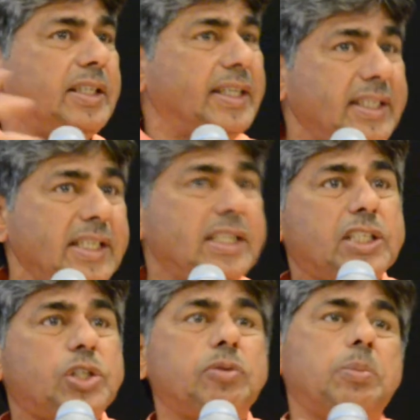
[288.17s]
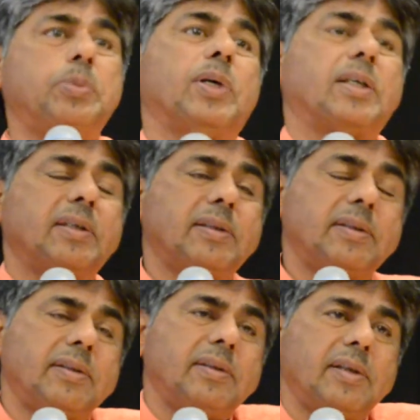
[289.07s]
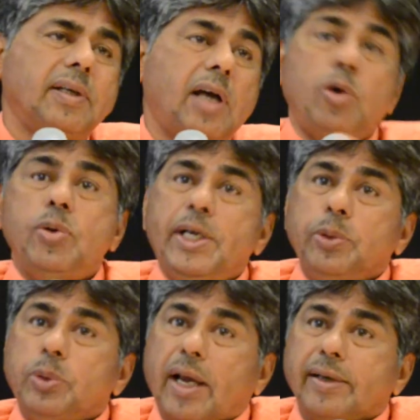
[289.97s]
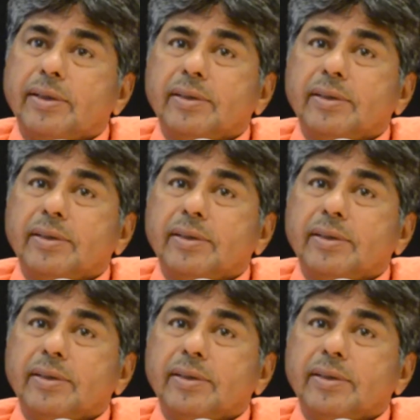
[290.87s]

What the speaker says: in the interest of the poor. How do I do that?